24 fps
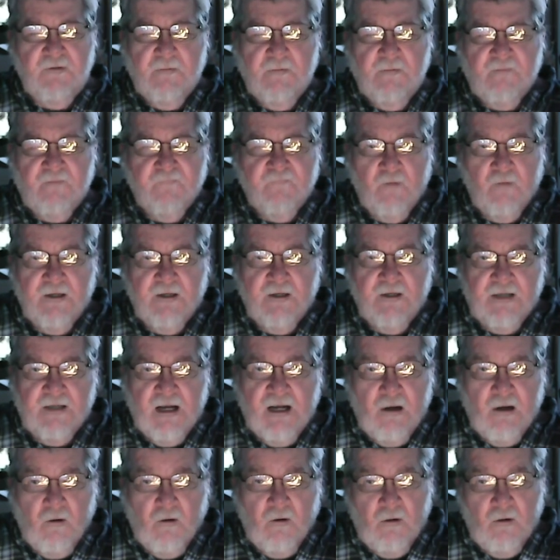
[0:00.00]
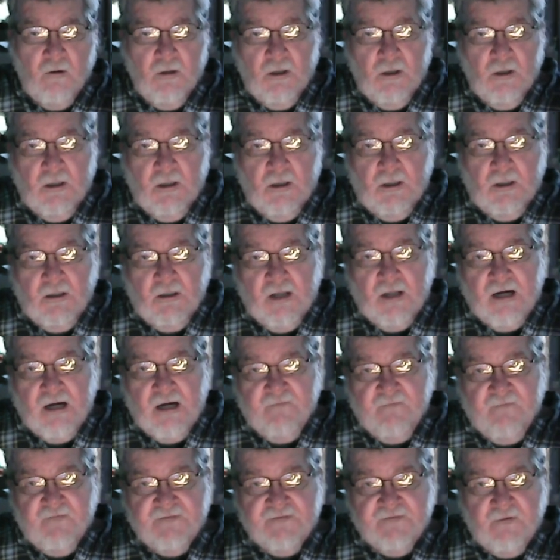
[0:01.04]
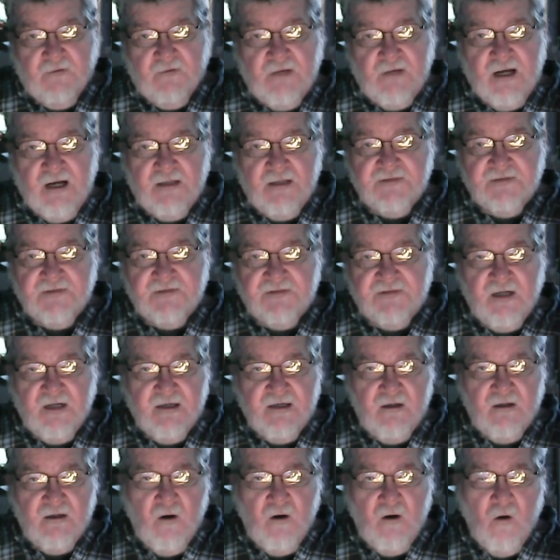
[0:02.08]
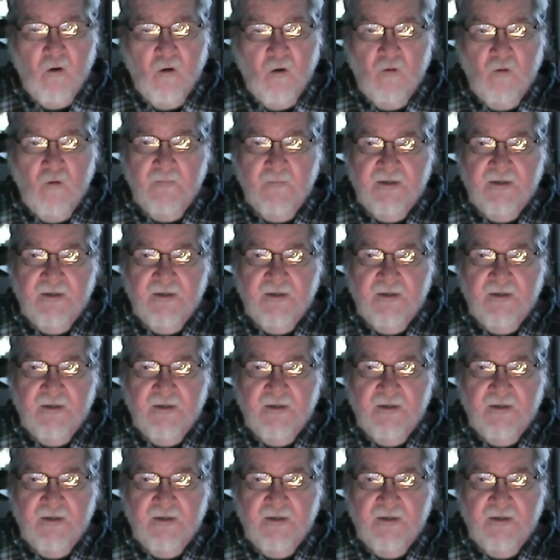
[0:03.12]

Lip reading: But for right now, a lot of us are kind of stuck at home,